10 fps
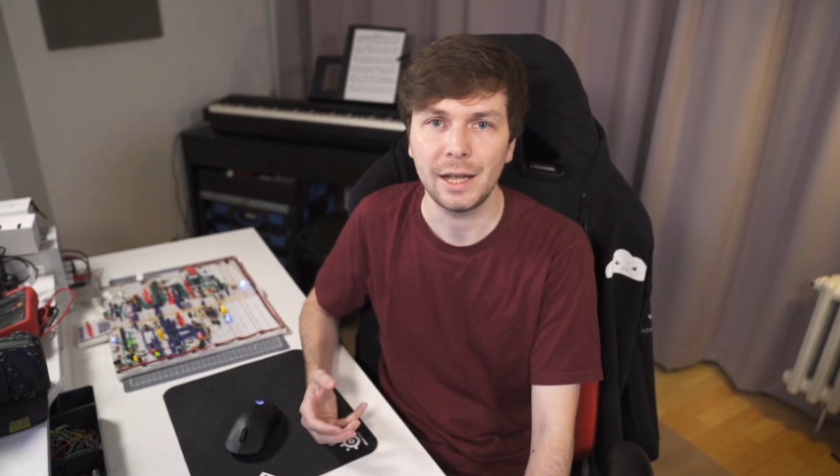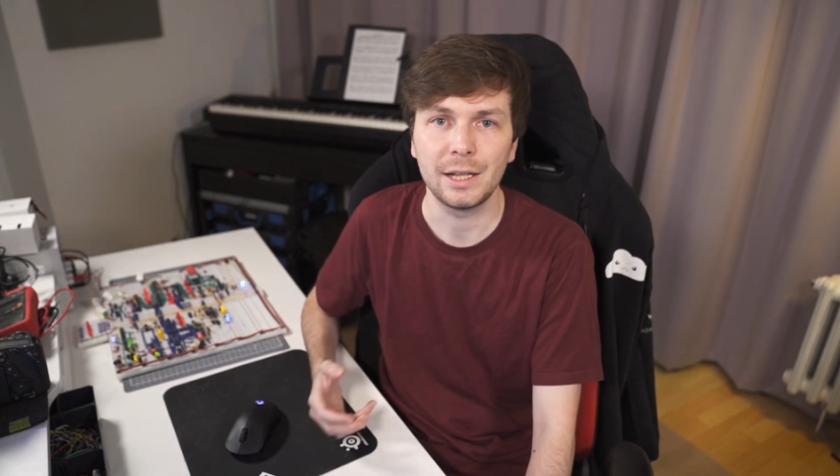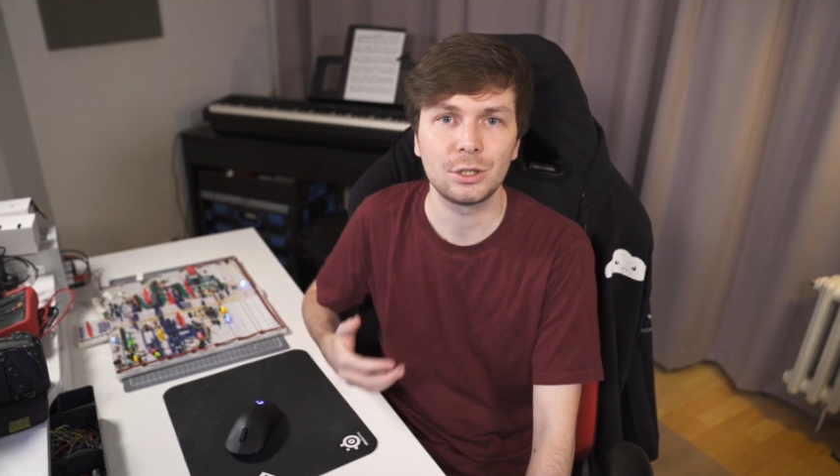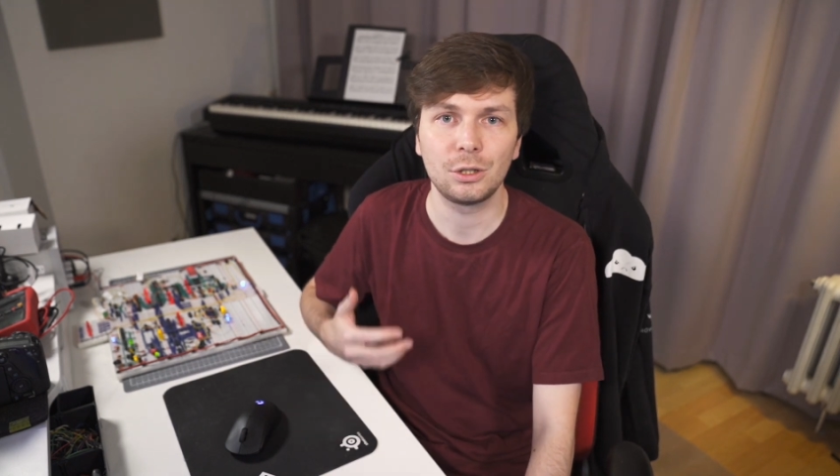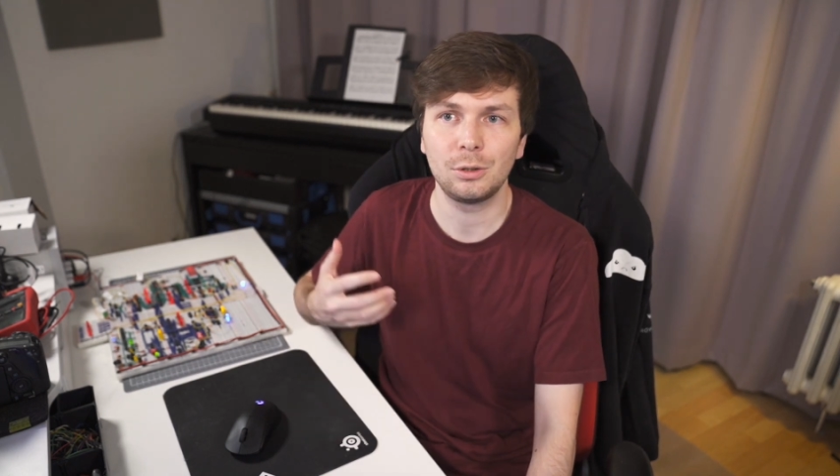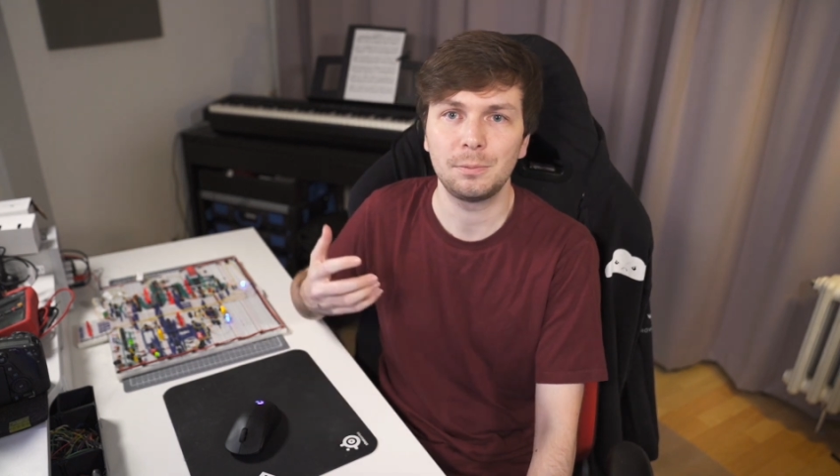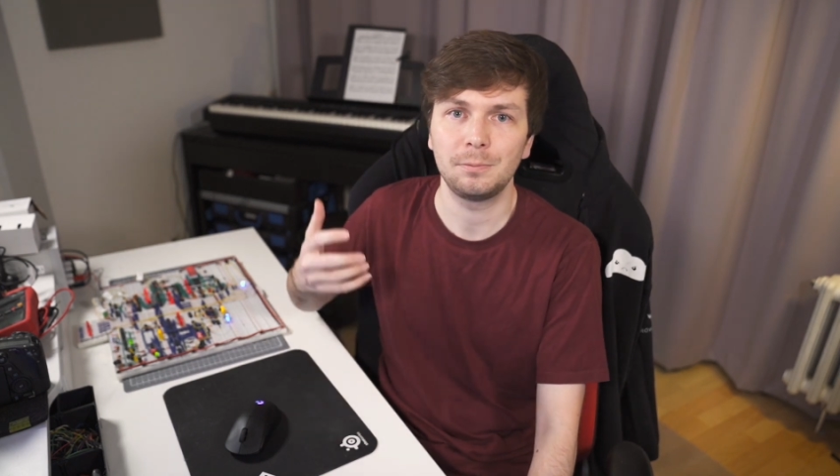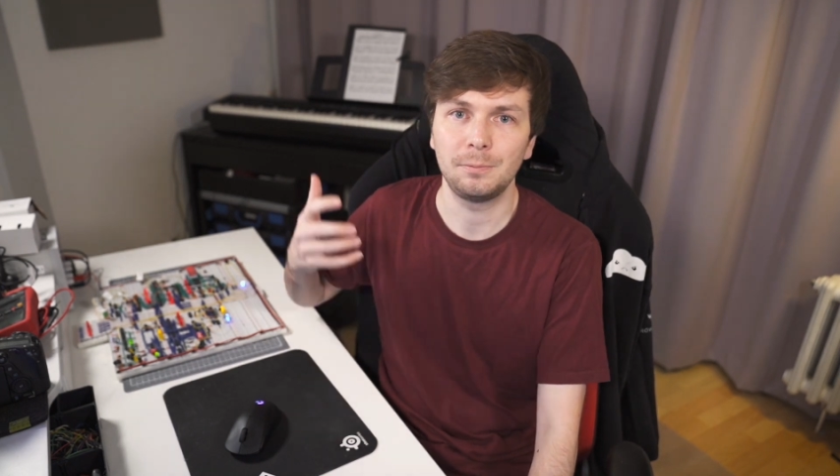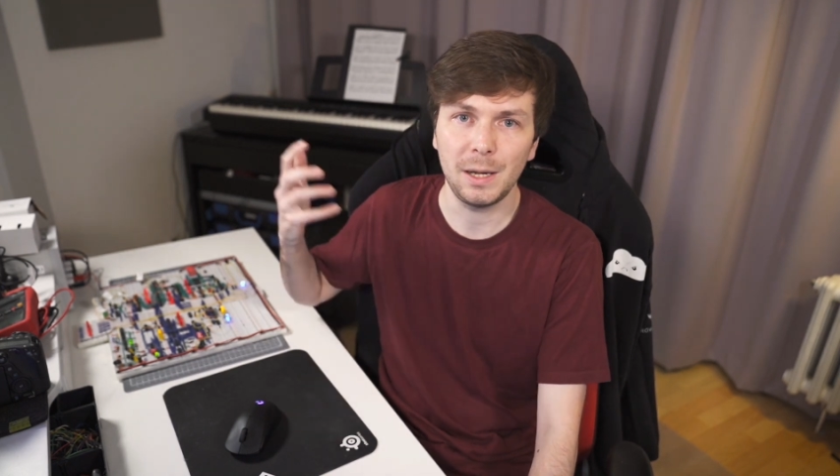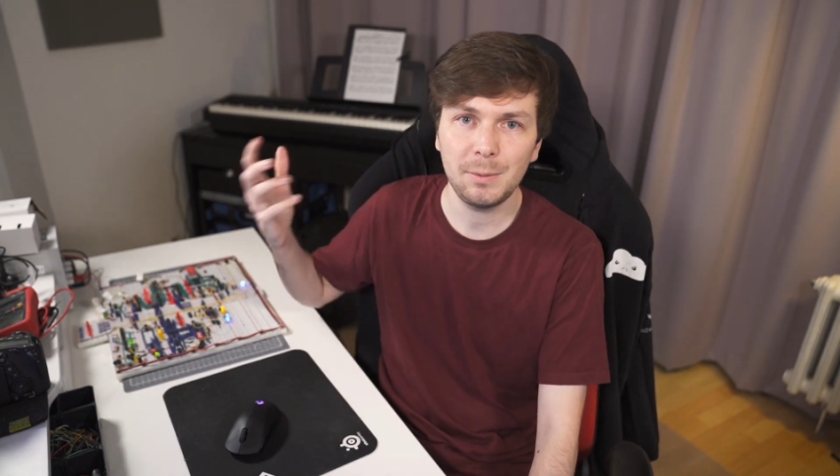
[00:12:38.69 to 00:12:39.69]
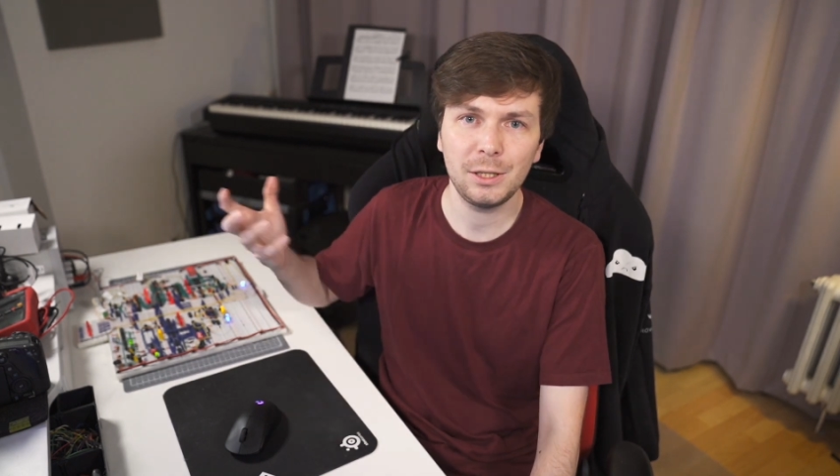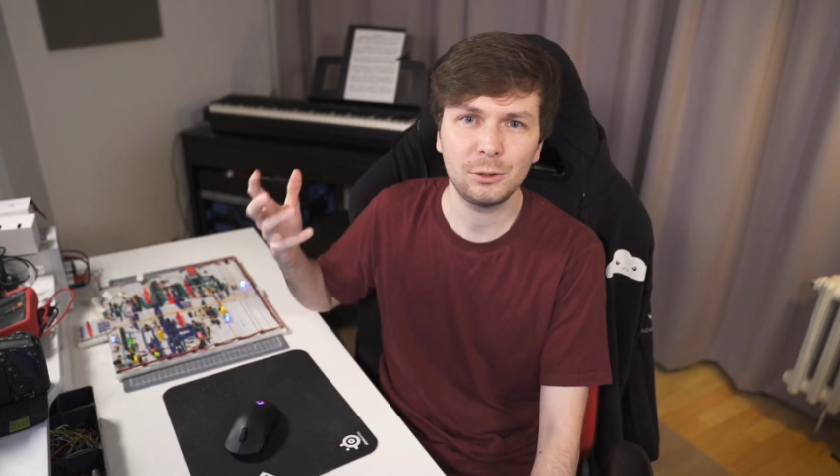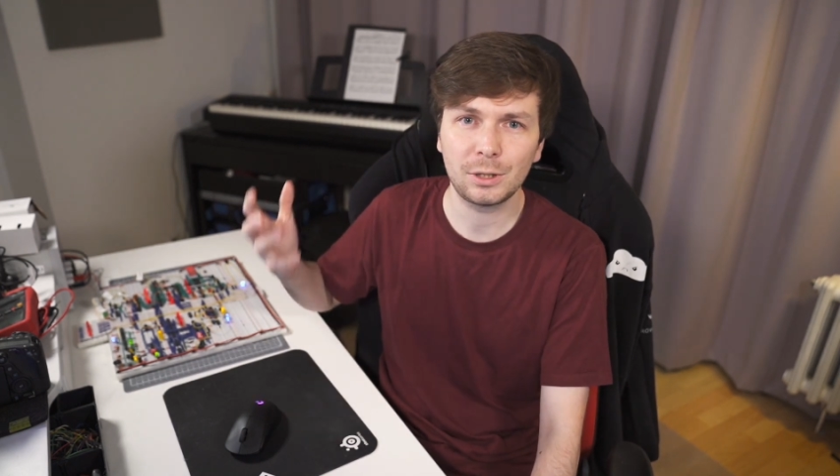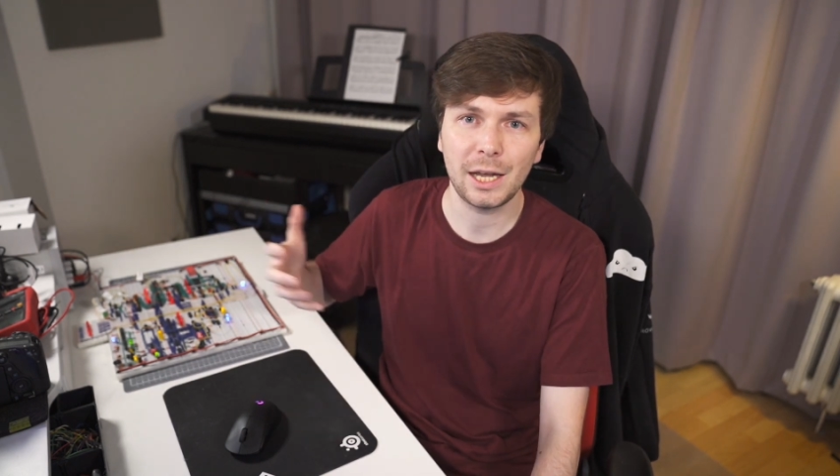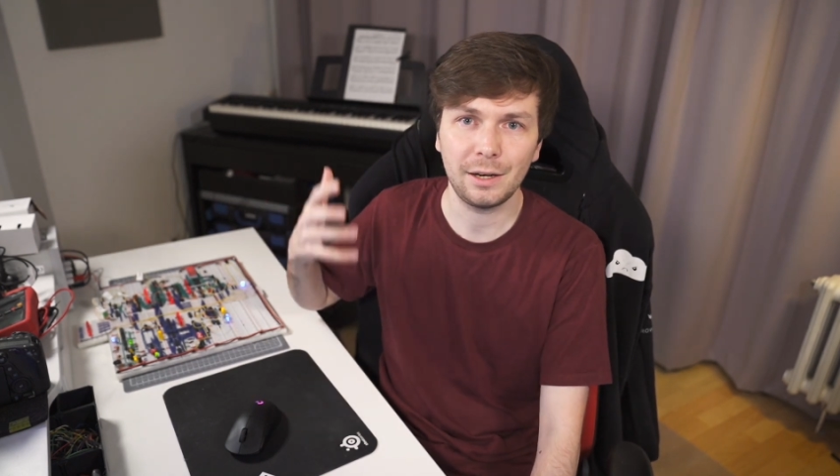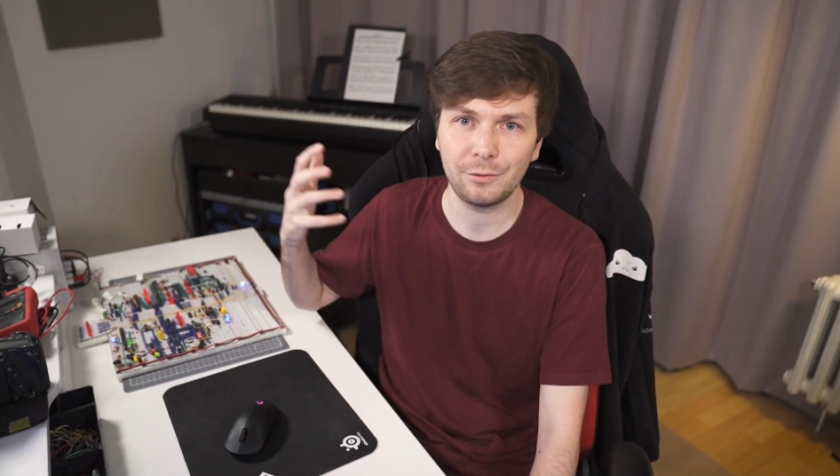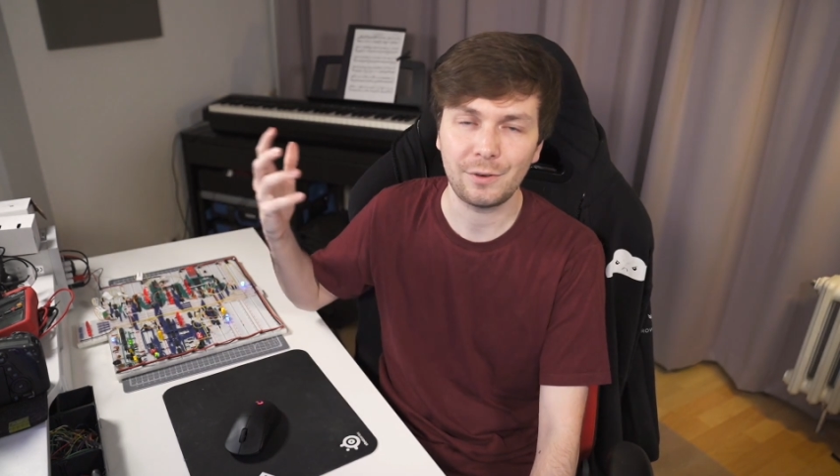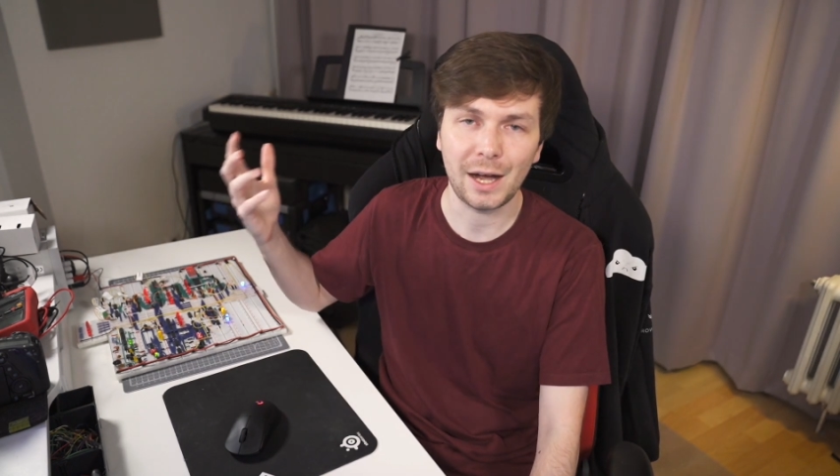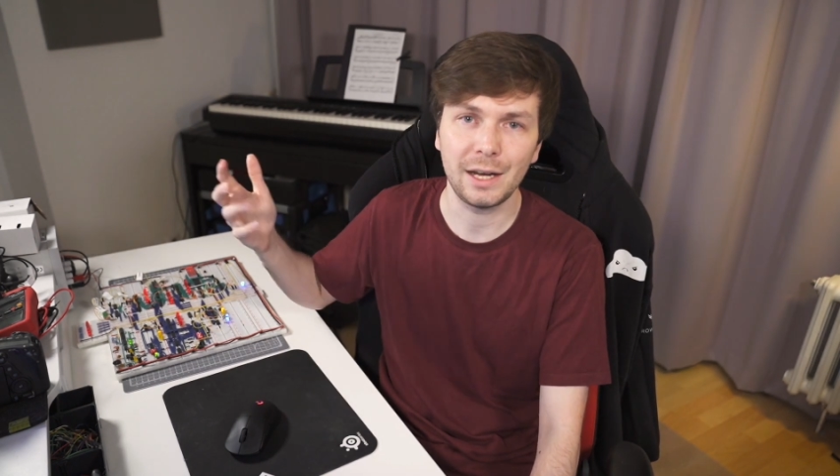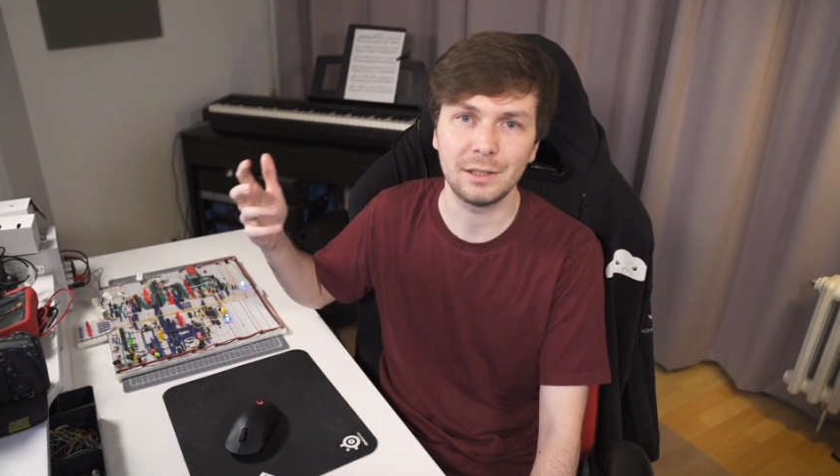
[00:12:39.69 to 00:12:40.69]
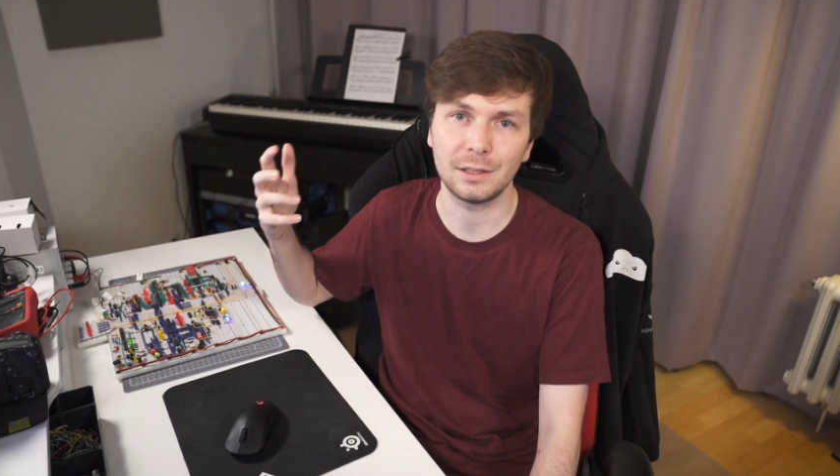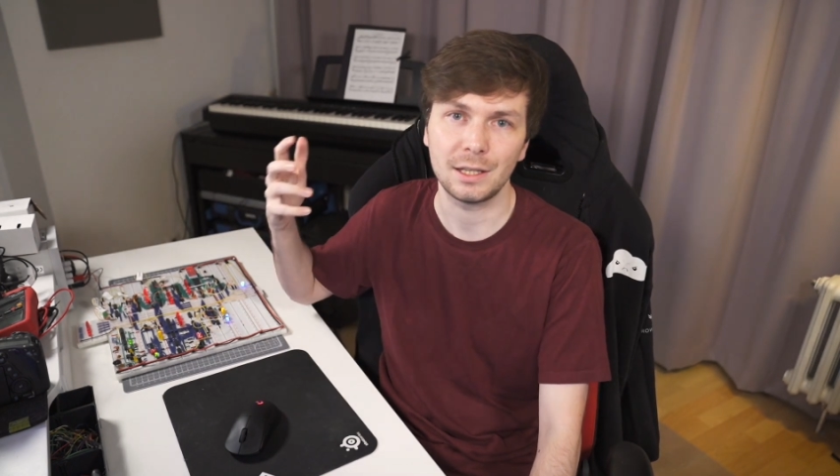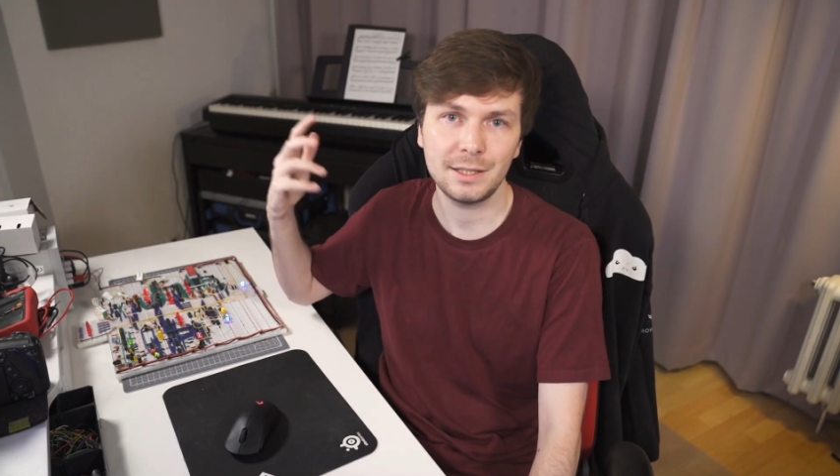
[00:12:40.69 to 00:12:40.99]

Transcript: And so maybe you can find uh,